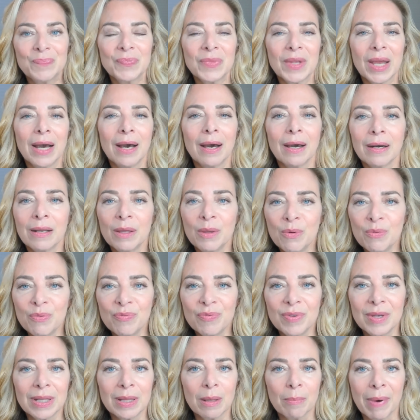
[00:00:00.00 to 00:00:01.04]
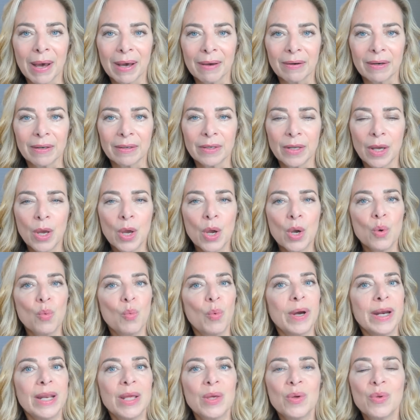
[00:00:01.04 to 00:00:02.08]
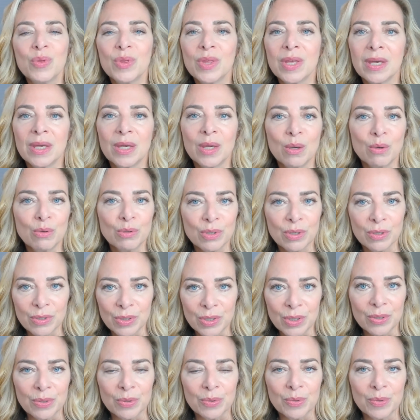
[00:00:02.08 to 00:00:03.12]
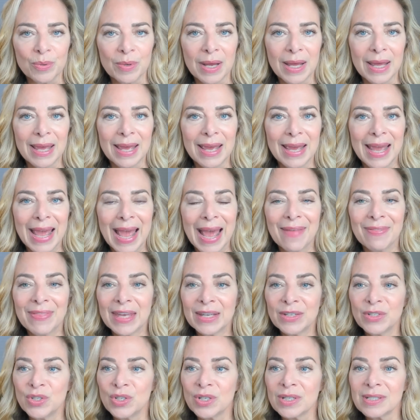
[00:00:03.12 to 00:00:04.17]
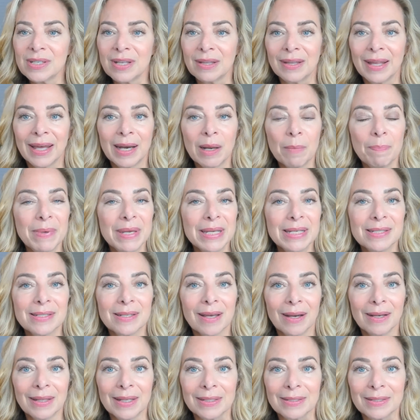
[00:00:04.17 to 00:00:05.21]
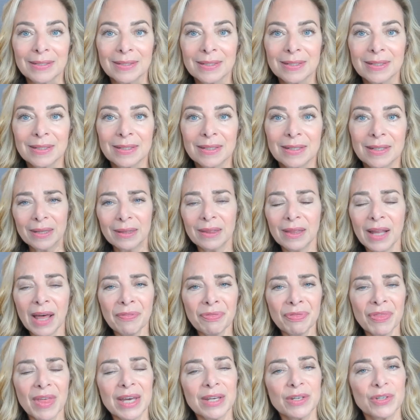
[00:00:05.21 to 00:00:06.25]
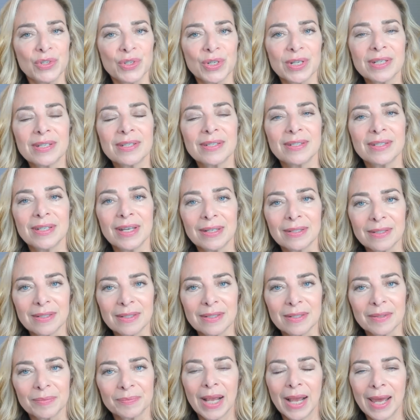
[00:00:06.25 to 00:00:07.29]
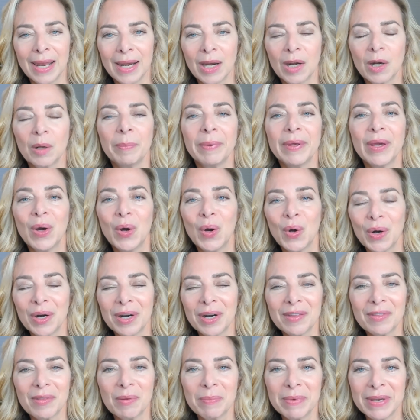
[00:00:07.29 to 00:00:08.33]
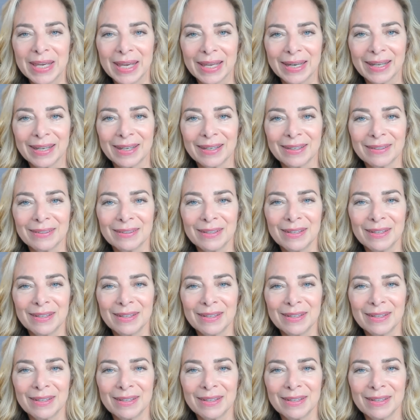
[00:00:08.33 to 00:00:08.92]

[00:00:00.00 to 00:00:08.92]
How do you feel about it? What do you think you should do? And then just let it be silent. Let that just sit. And it'll be hard in the beginning